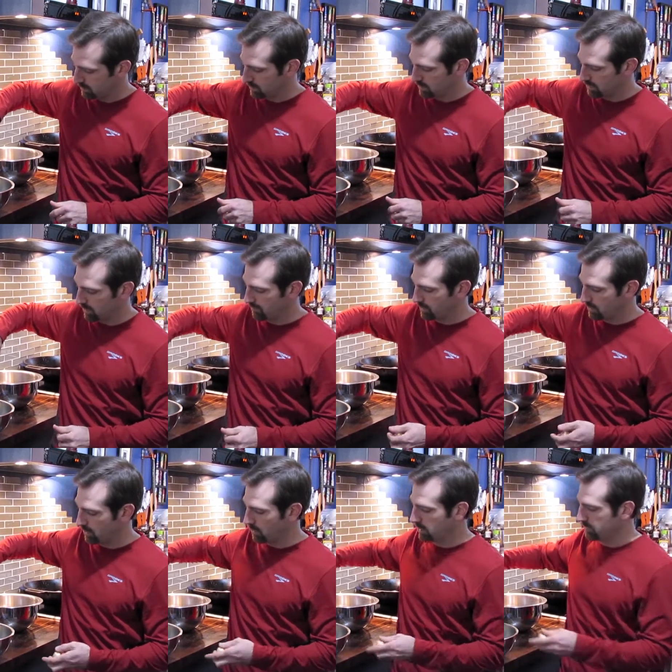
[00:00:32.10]
just enough to
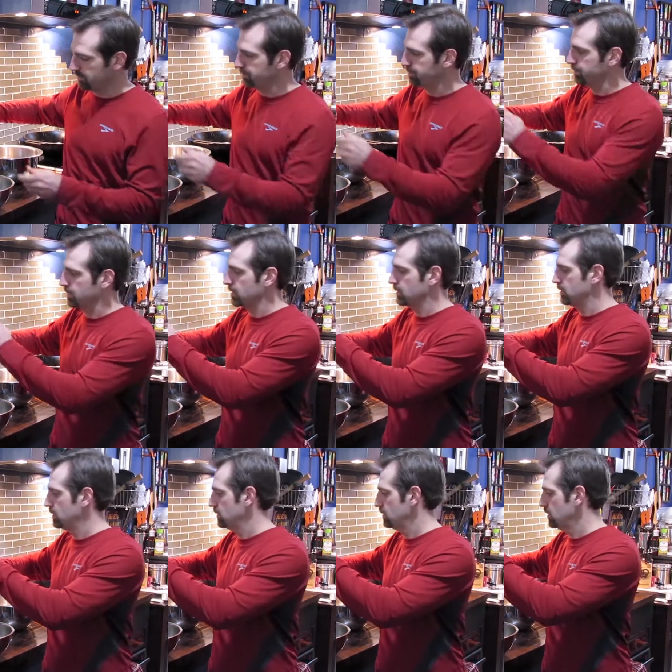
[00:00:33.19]
coat it.
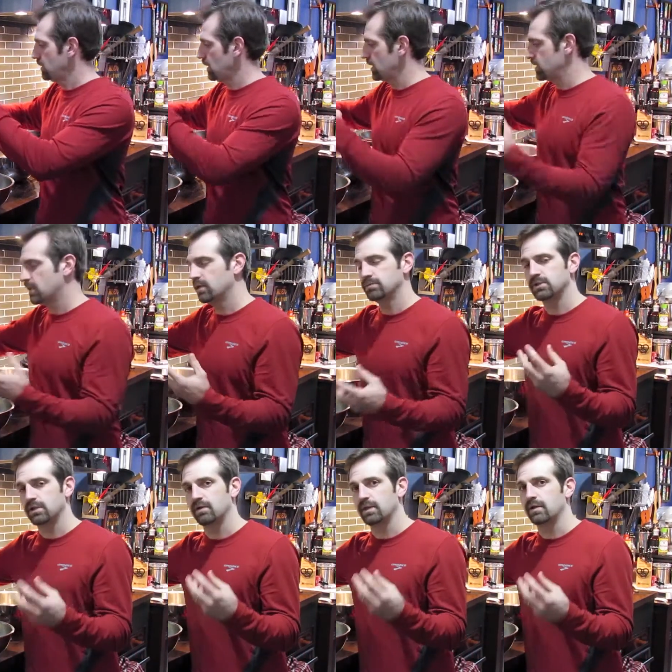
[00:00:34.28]
And to get them so
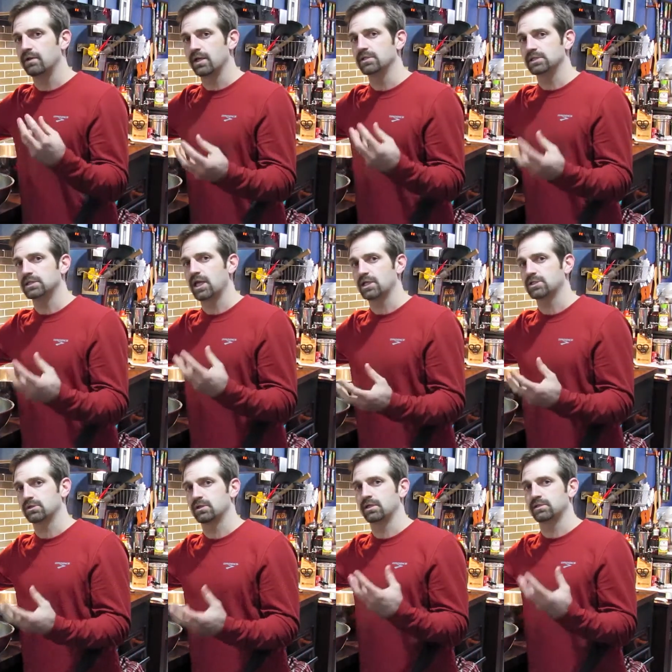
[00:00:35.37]
they have that nice
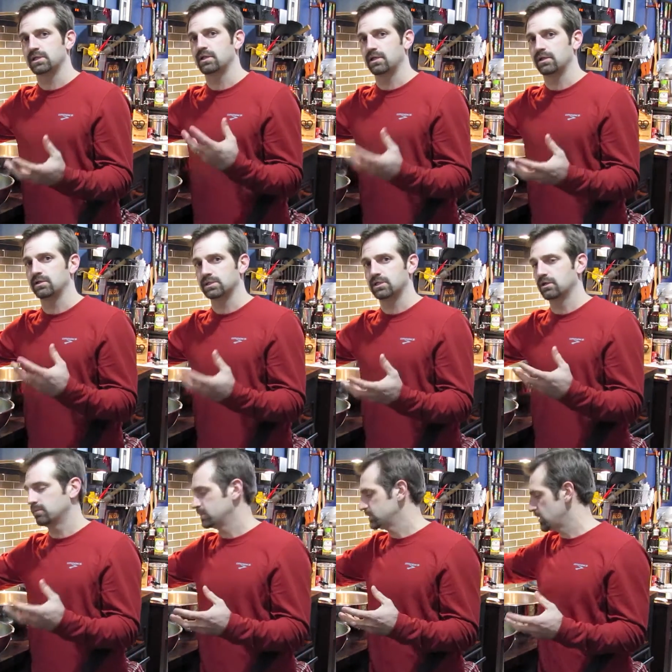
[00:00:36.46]
texture on the outside, that nice
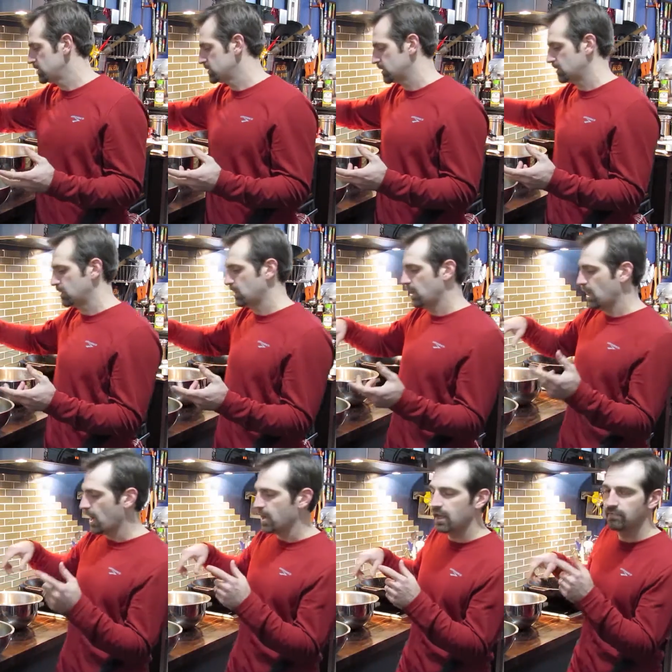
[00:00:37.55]
caramelization,
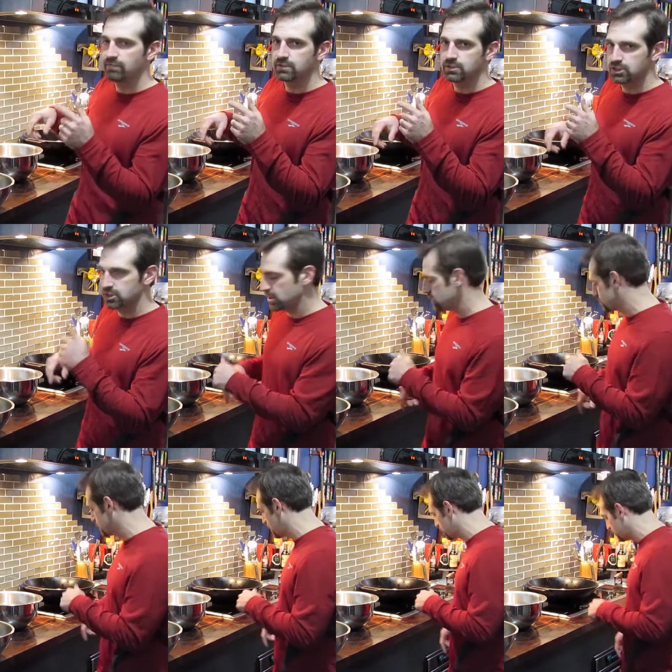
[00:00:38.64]
I have a sheet tray